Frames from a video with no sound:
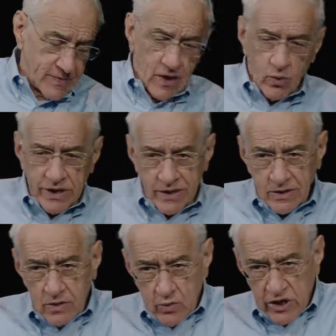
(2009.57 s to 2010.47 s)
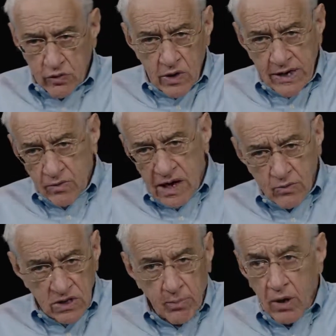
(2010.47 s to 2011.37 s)
when you run around
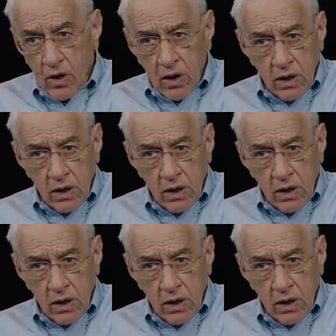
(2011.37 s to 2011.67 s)
with a ball?